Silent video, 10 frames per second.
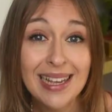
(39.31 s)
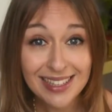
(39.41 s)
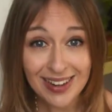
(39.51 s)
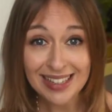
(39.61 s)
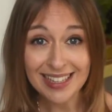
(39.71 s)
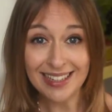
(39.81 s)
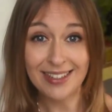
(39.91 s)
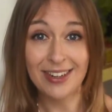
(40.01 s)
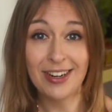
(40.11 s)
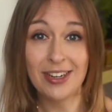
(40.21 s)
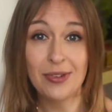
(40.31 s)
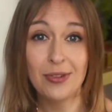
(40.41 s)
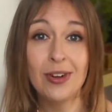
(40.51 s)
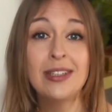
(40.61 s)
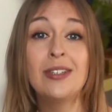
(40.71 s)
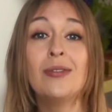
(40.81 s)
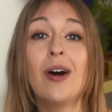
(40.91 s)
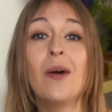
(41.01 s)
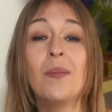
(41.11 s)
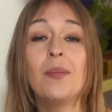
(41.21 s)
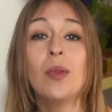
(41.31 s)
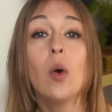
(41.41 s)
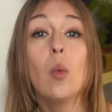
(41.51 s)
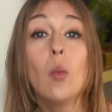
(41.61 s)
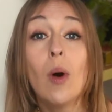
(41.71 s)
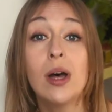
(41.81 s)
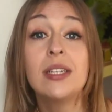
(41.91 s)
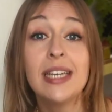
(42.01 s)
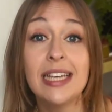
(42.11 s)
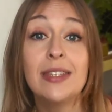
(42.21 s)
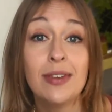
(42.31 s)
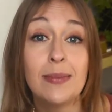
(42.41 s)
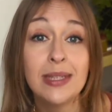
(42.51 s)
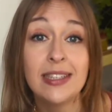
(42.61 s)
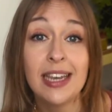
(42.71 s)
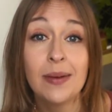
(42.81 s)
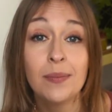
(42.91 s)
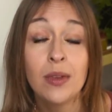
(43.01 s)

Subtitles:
So let's get started. First of all, what is vitamin C?